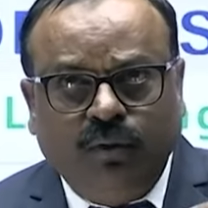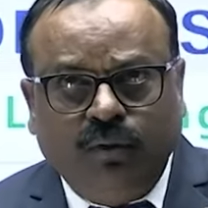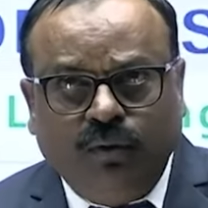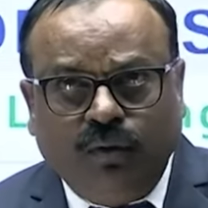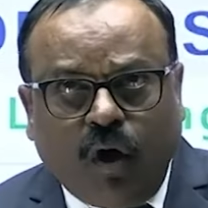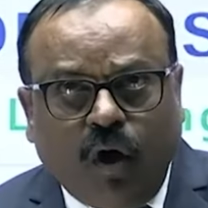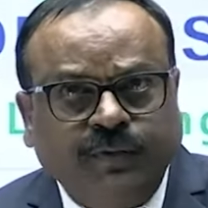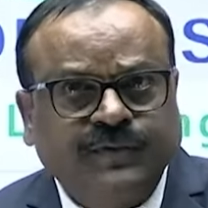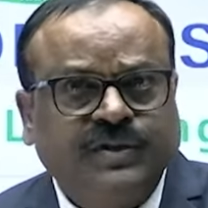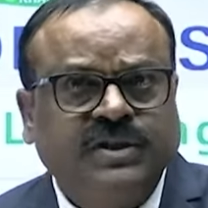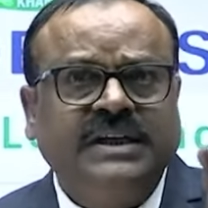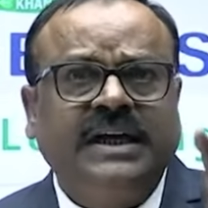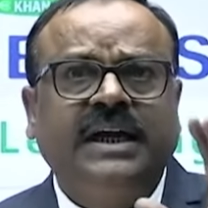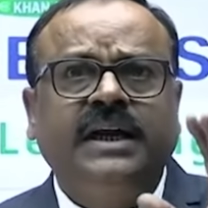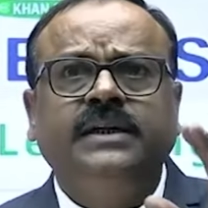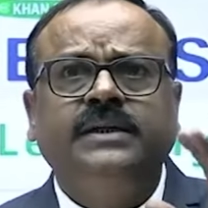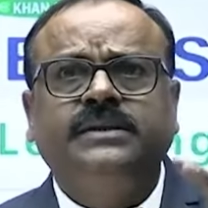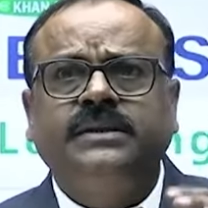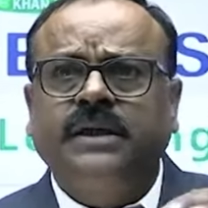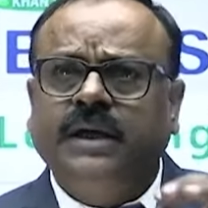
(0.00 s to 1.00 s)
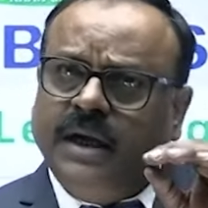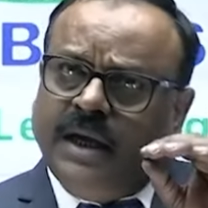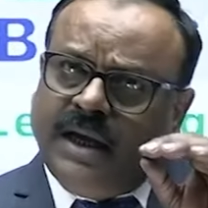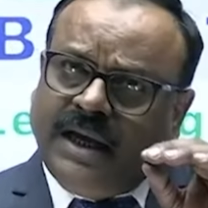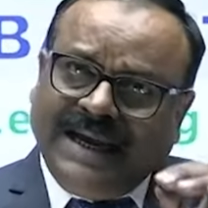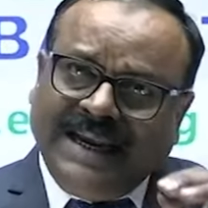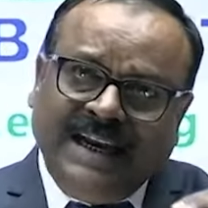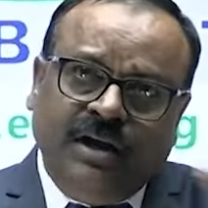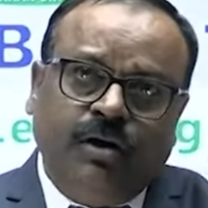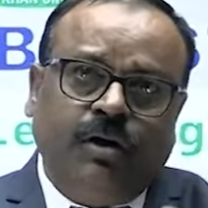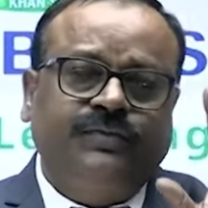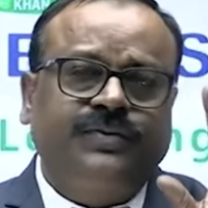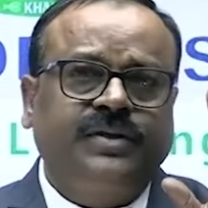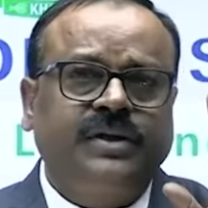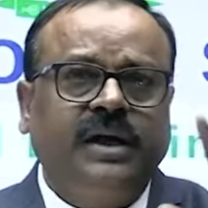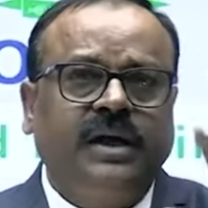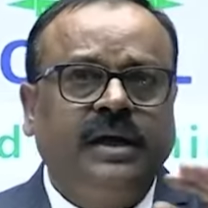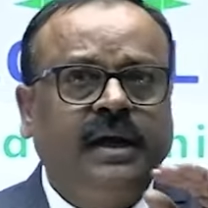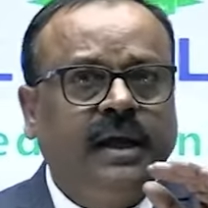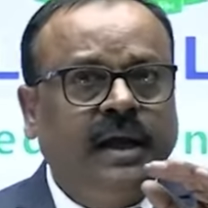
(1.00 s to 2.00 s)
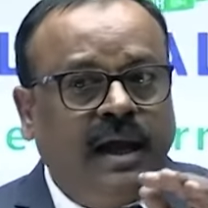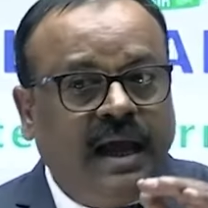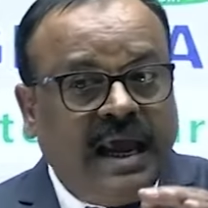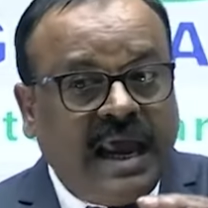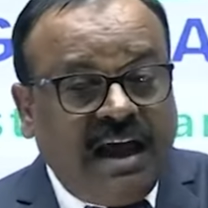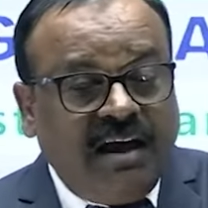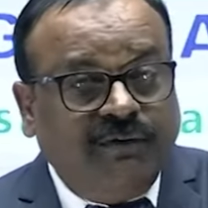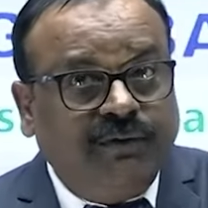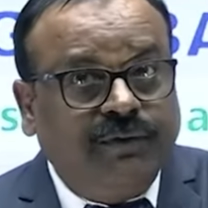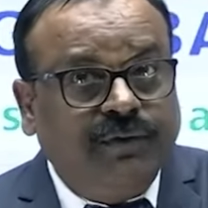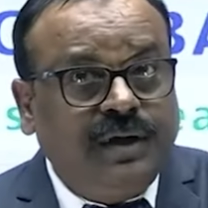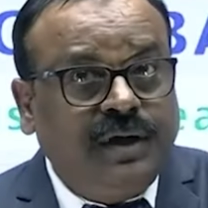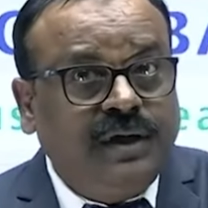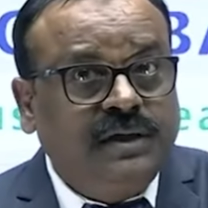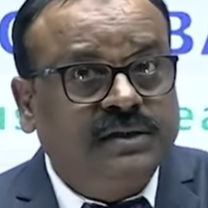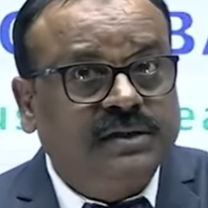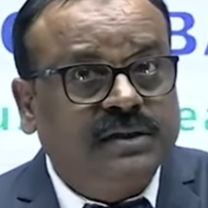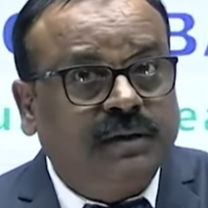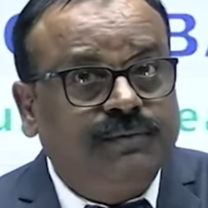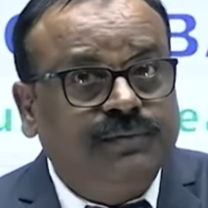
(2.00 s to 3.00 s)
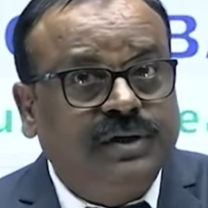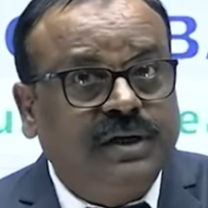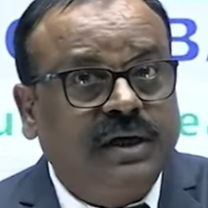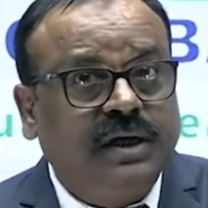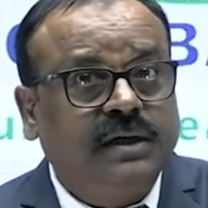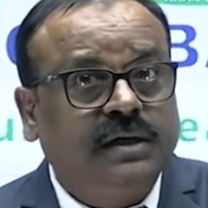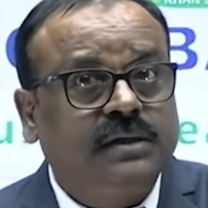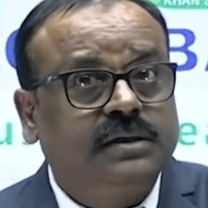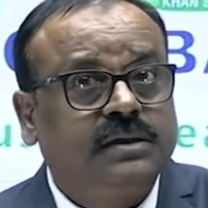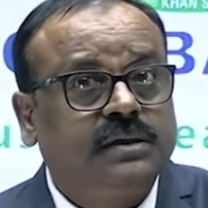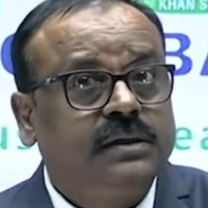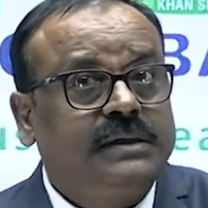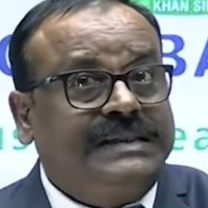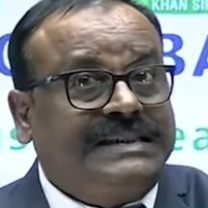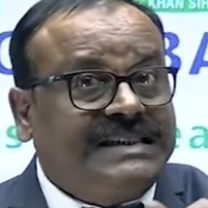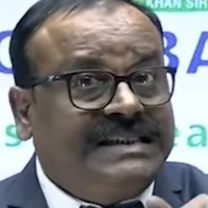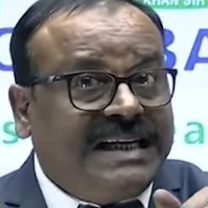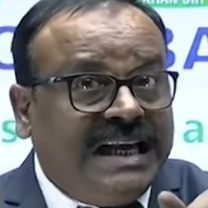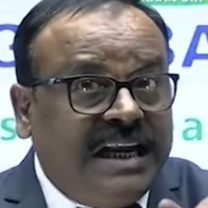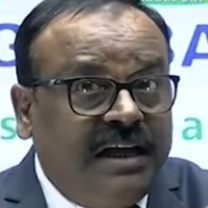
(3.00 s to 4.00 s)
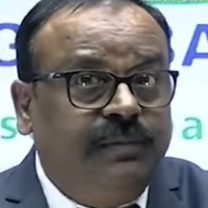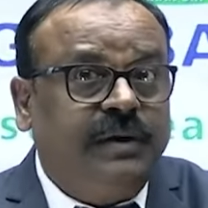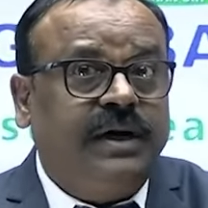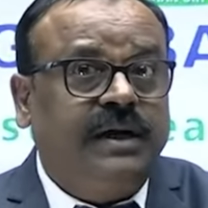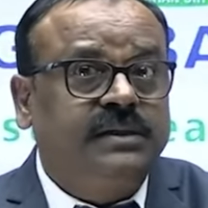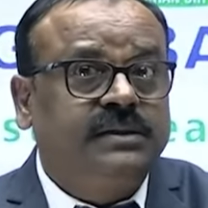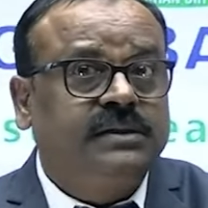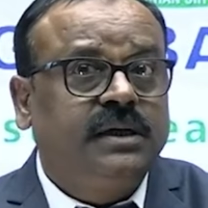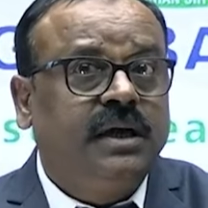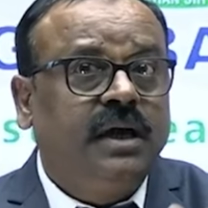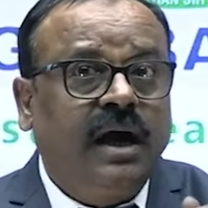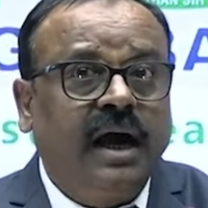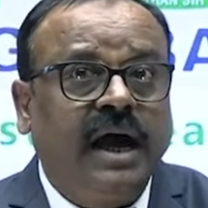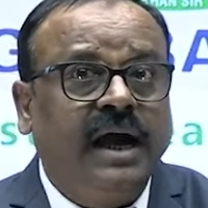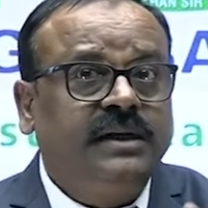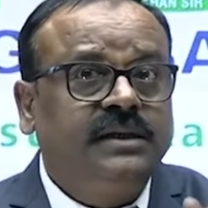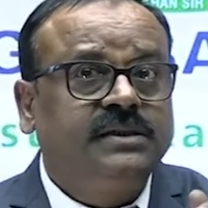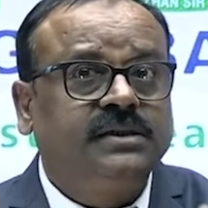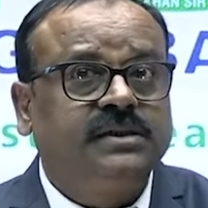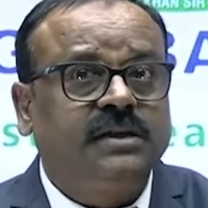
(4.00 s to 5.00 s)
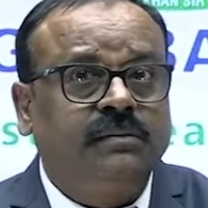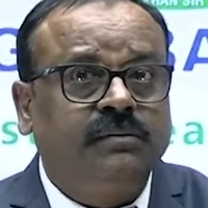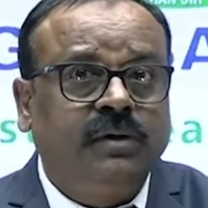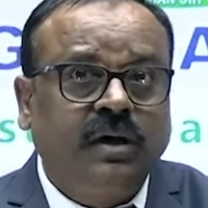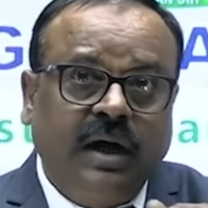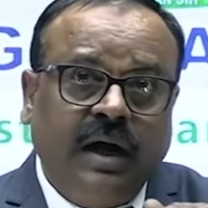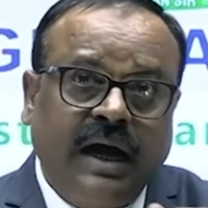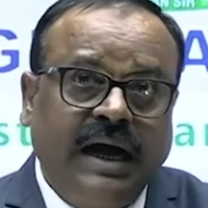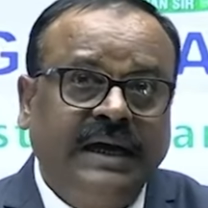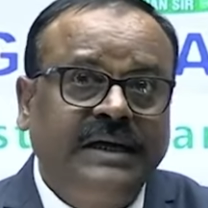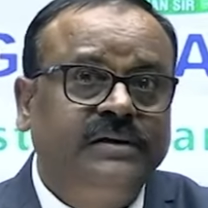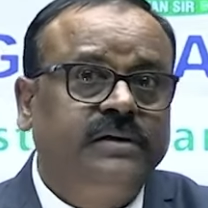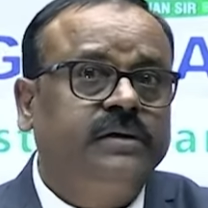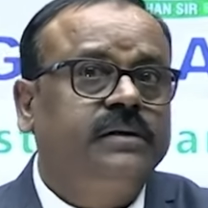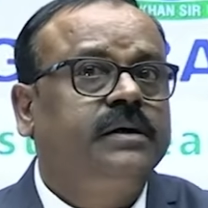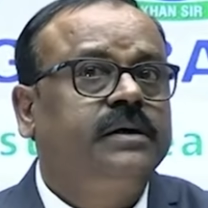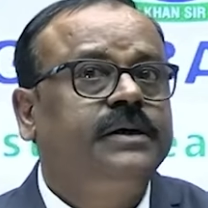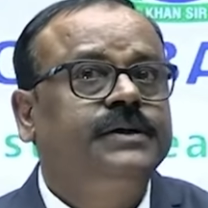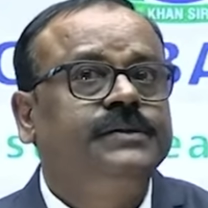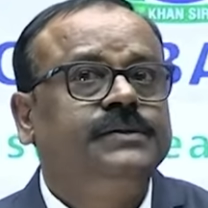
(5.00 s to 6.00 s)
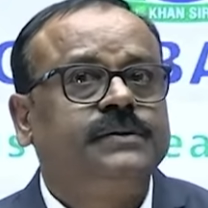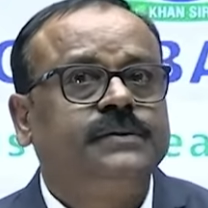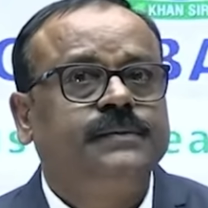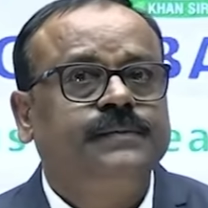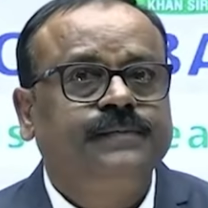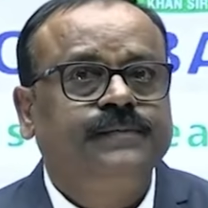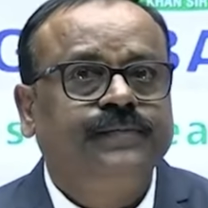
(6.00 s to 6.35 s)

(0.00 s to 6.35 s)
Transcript: optionals, any optional, every subject syllabus has some undercurrents.